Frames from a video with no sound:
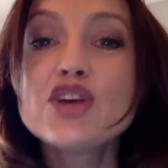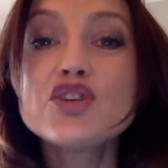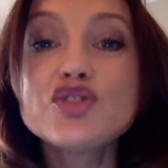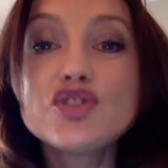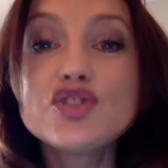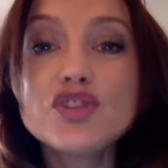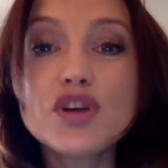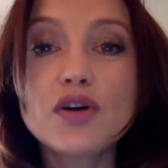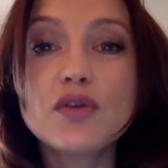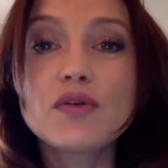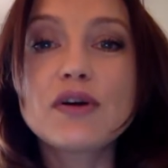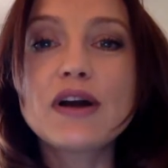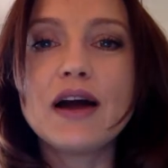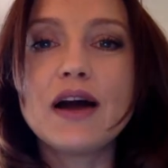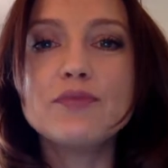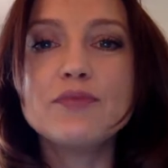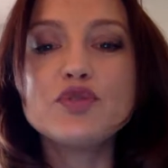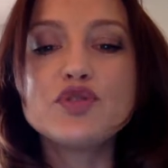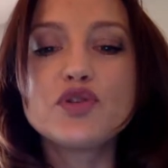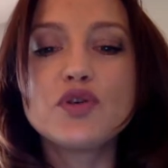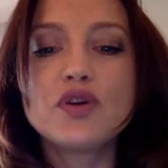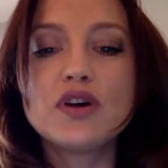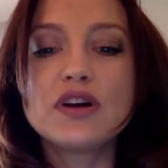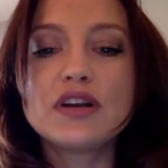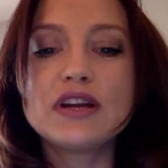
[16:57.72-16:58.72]
So
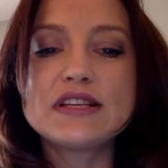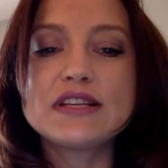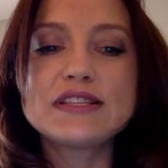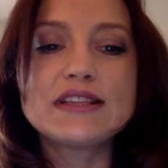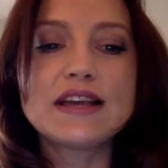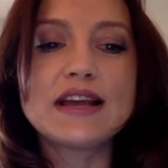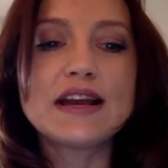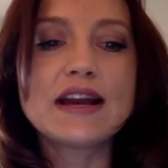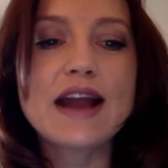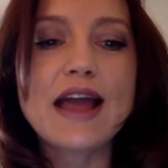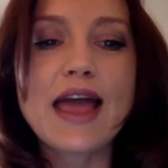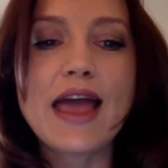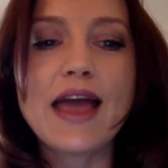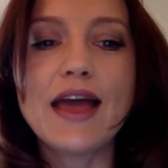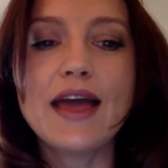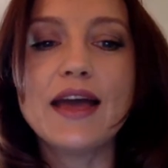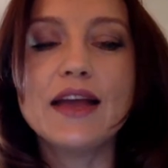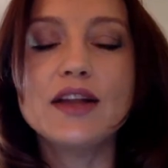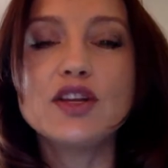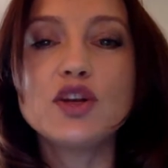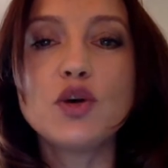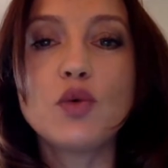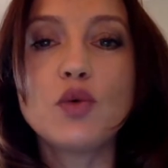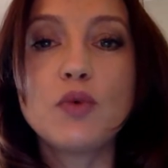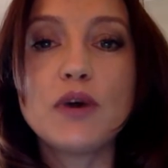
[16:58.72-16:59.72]
come join us there
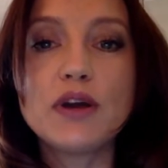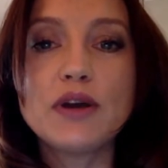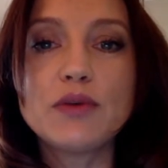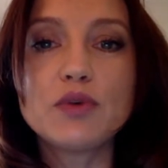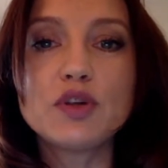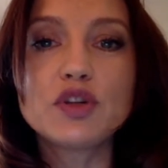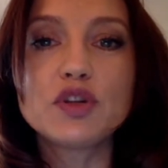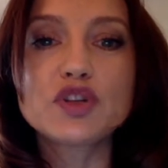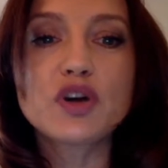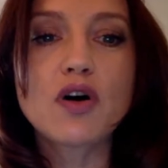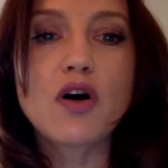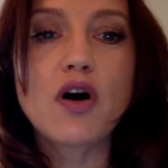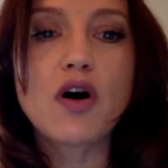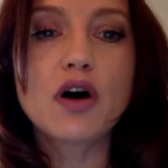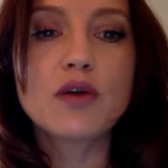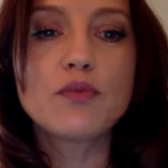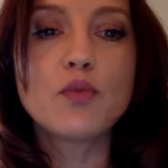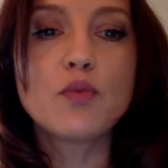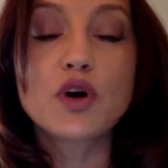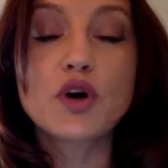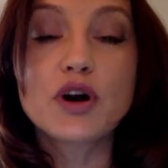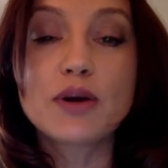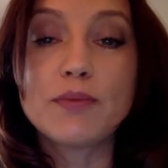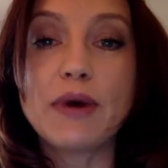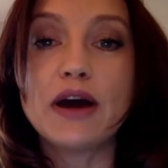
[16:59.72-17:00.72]
and we will talk
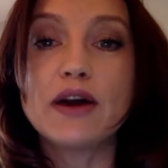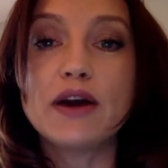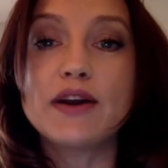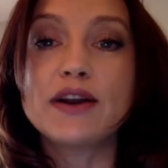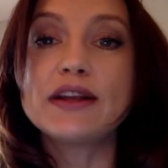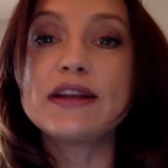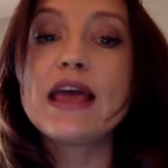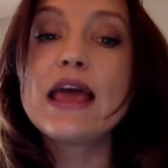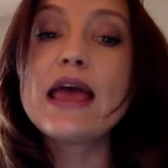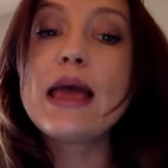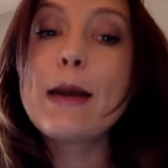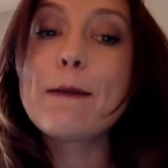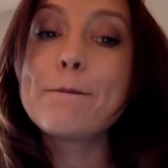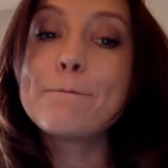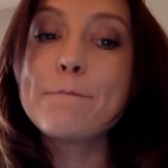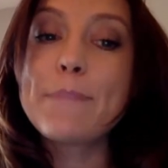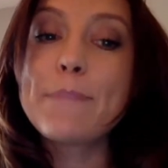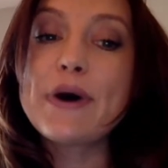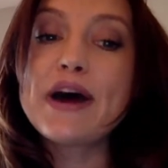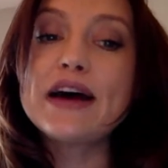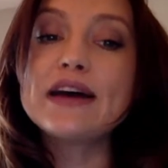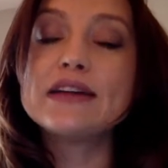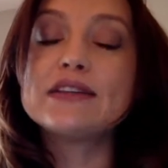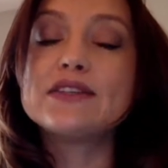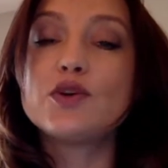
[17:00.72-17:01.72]
more about it.
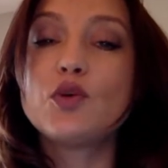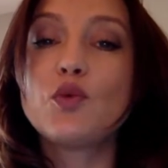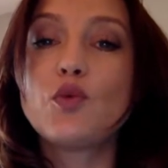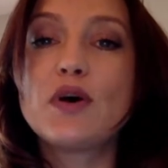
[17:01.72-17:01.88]
But